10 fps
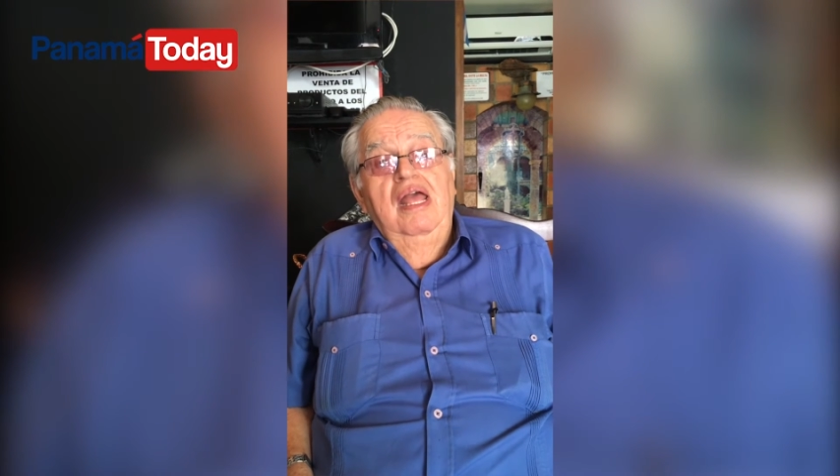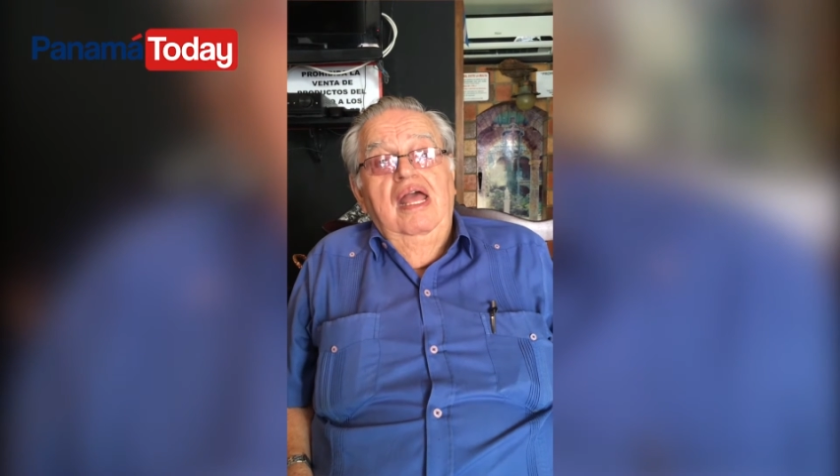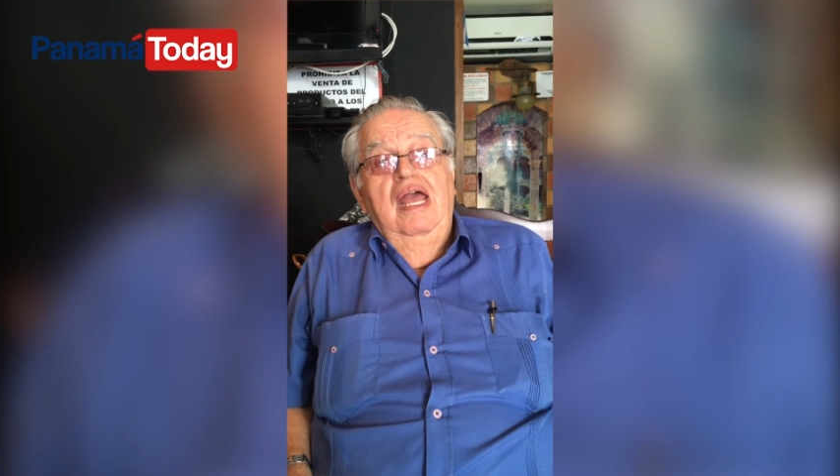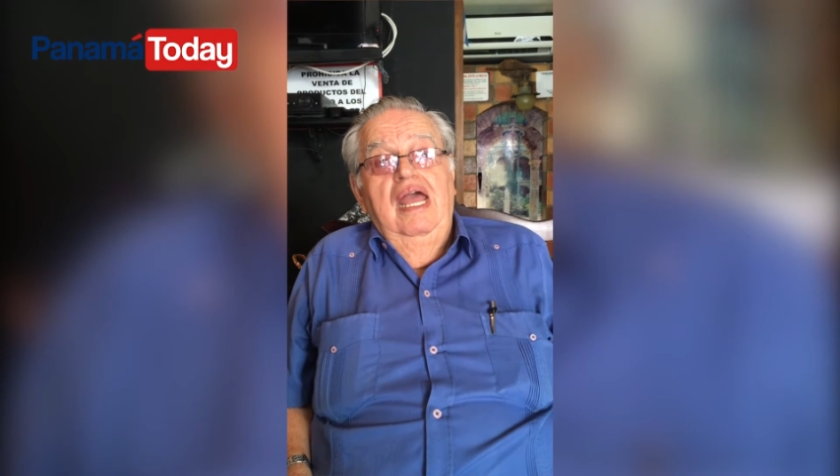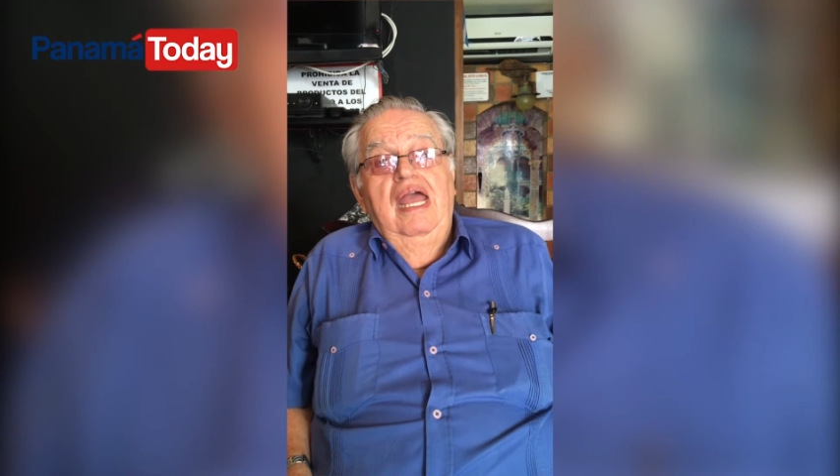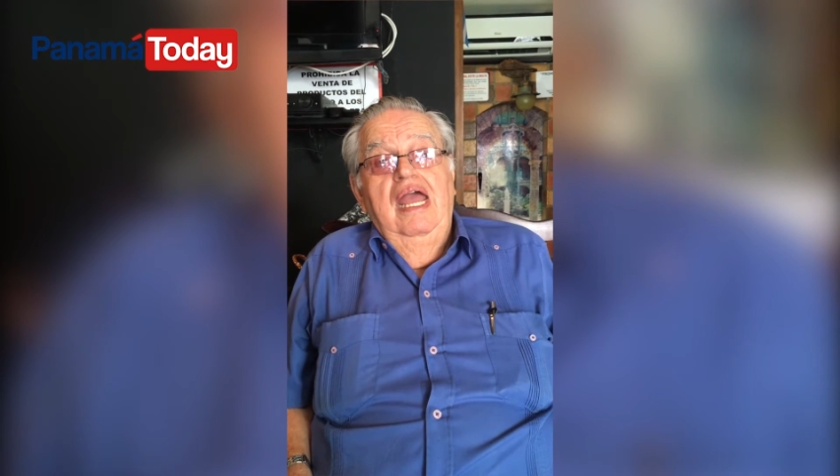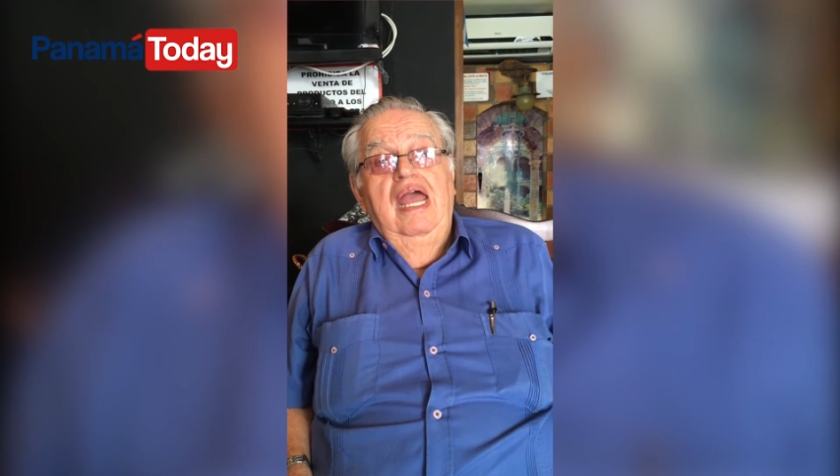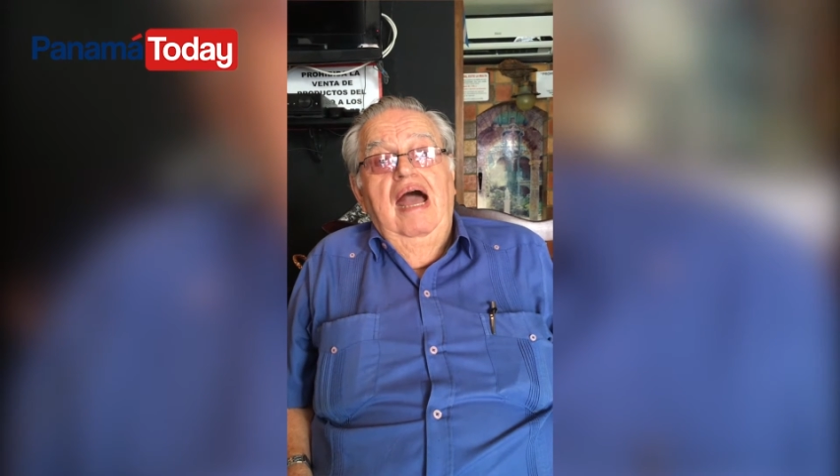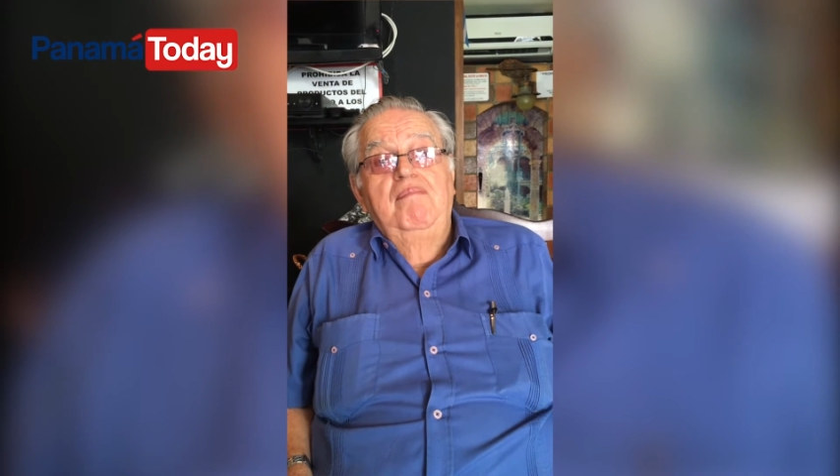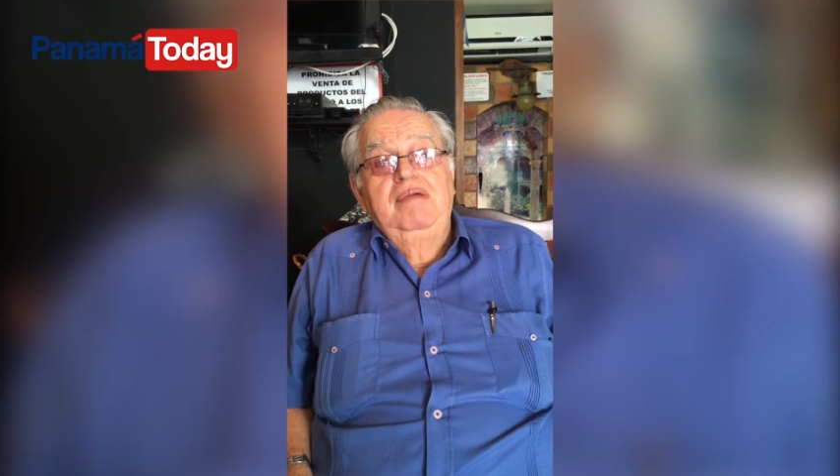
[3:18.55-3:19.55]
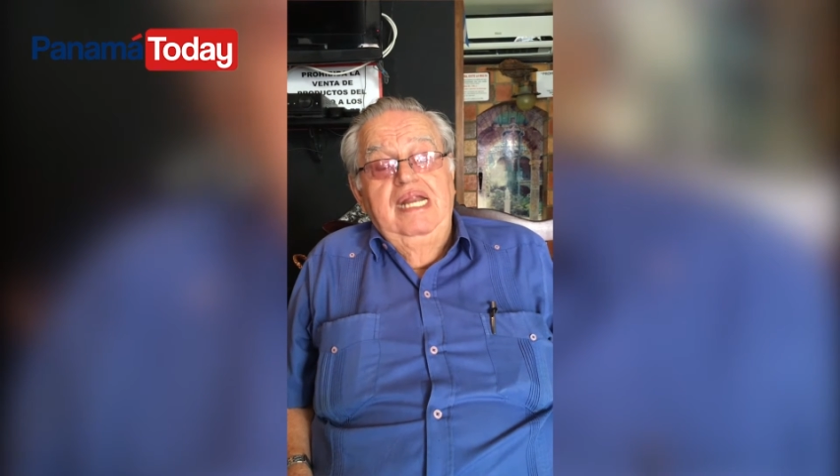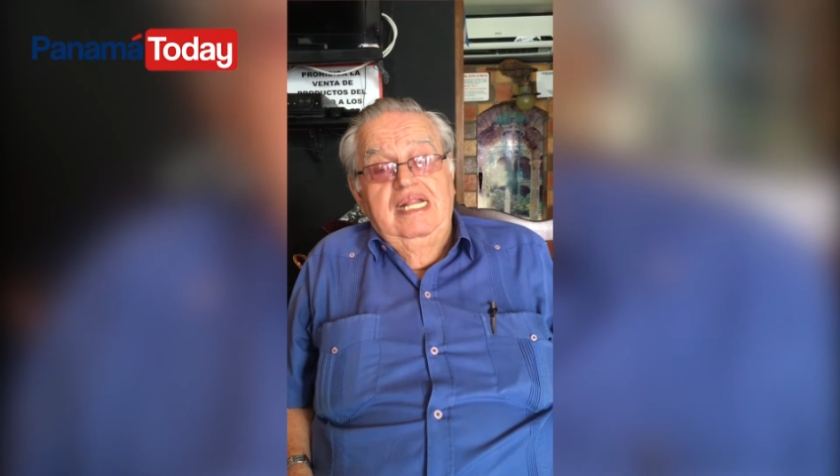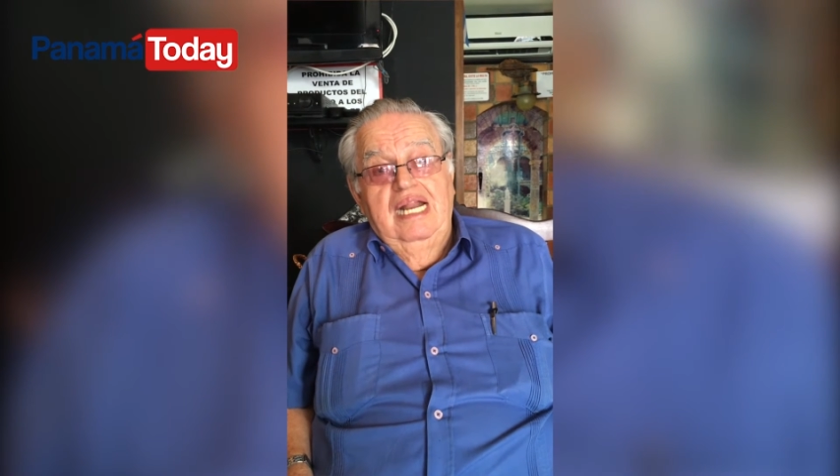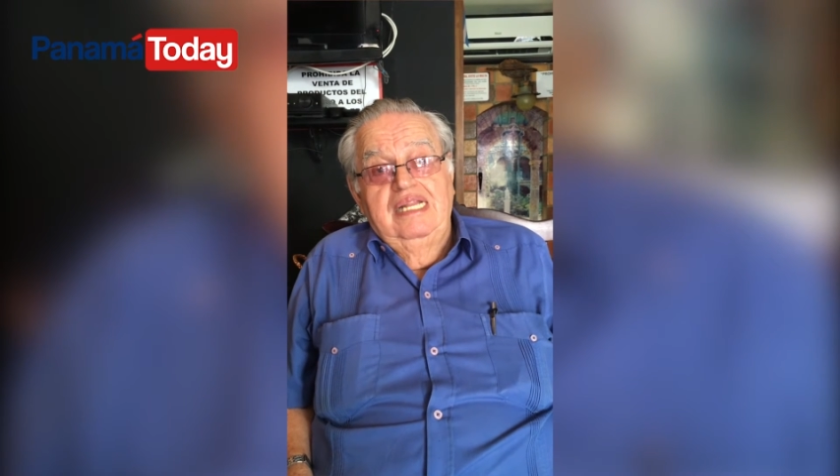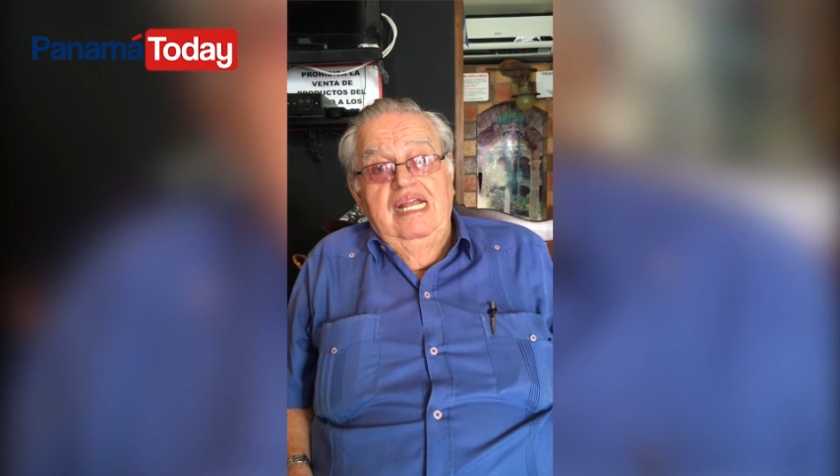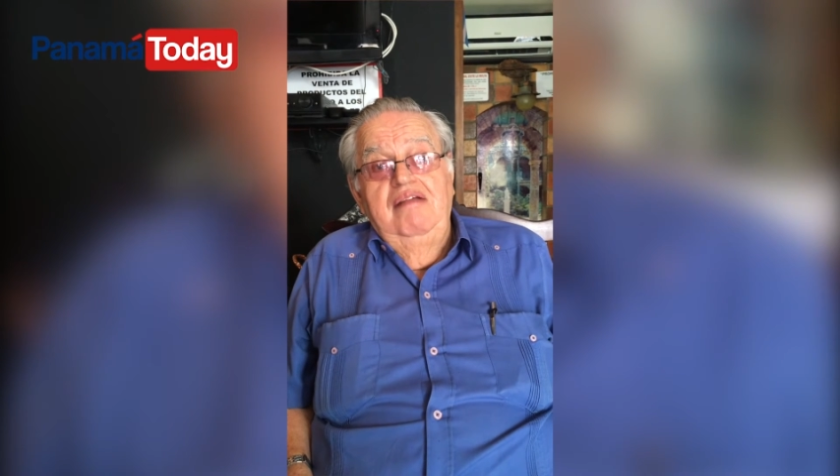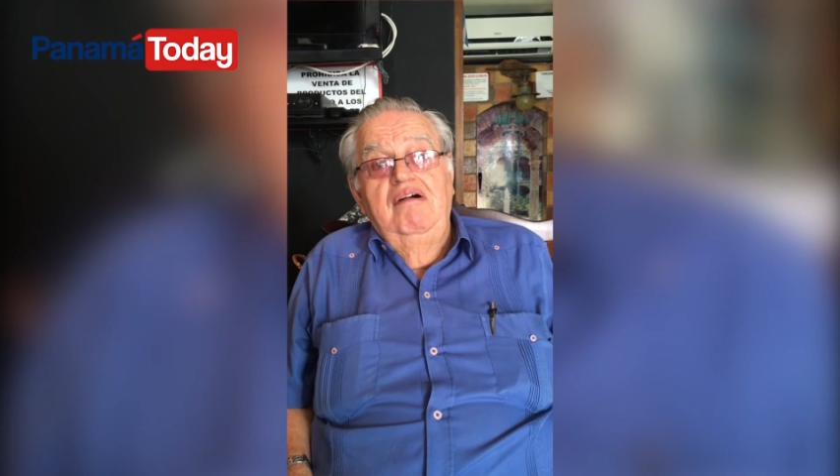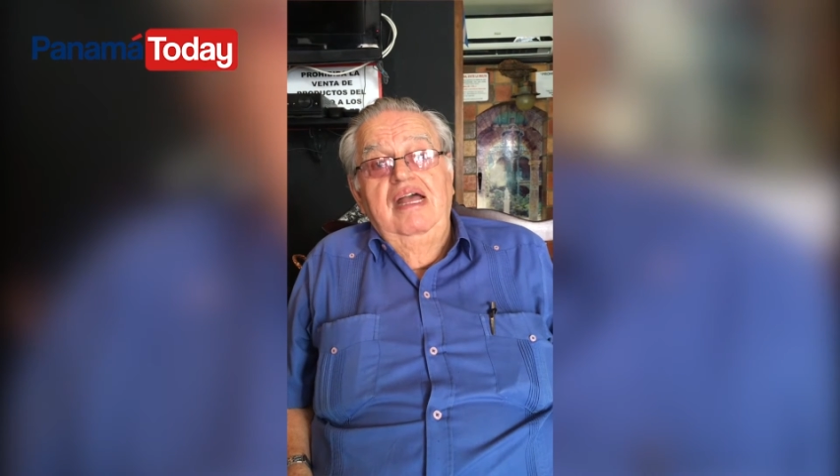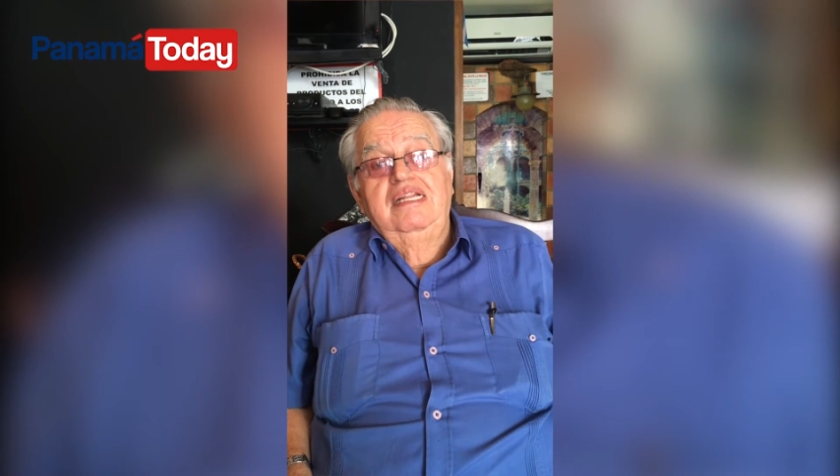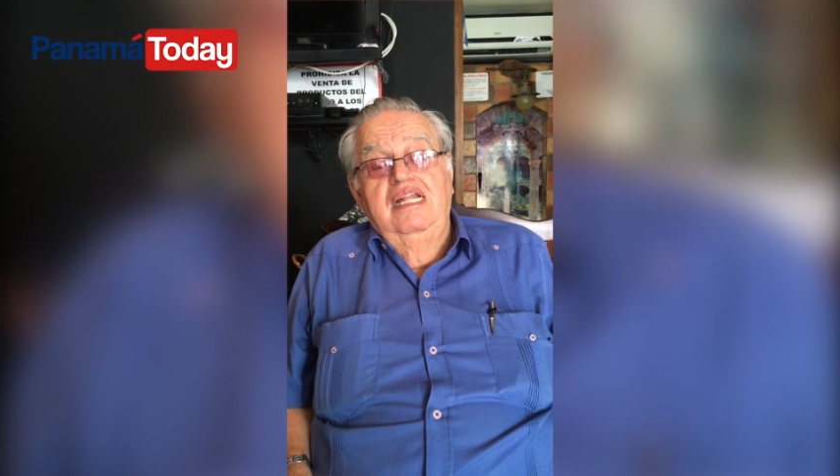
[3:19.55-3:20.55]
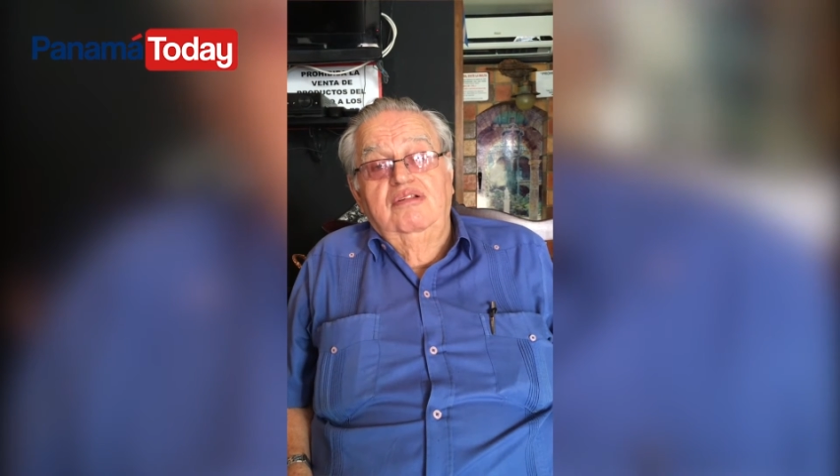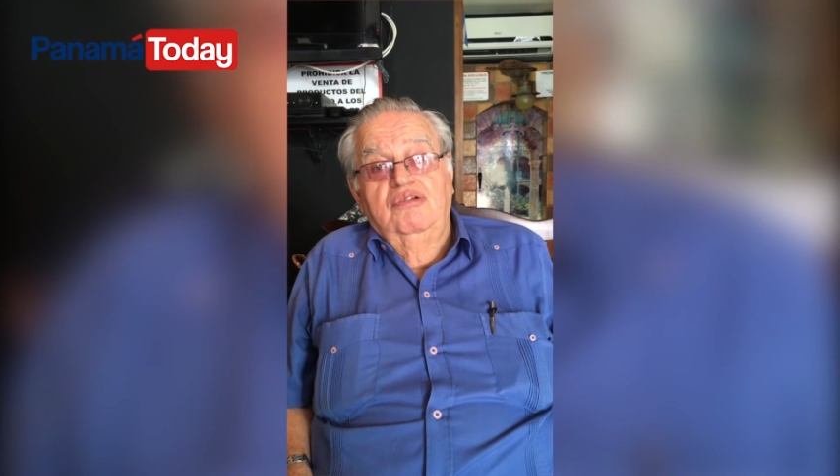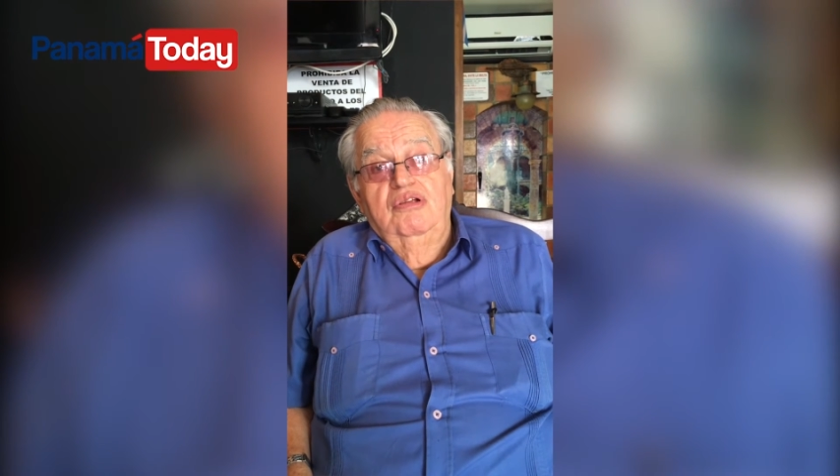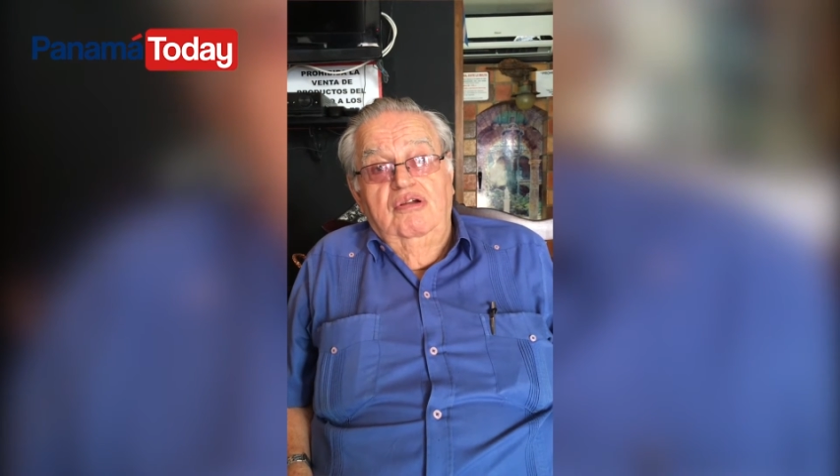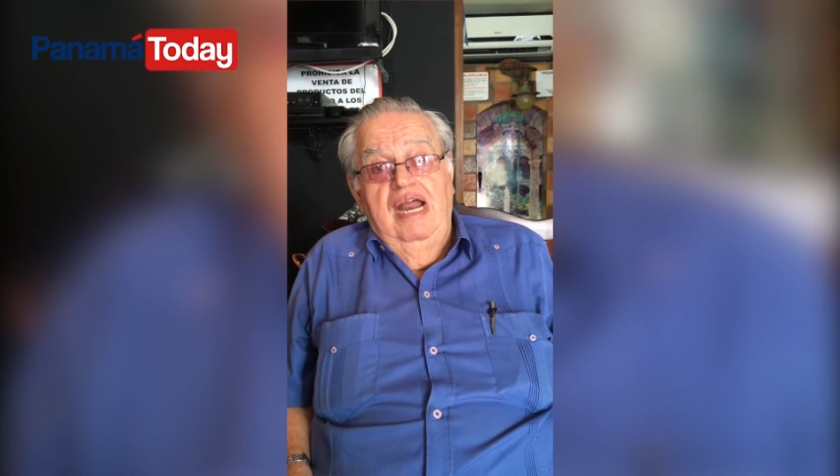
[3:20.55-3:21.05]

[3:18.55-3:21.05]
due to the way it is going,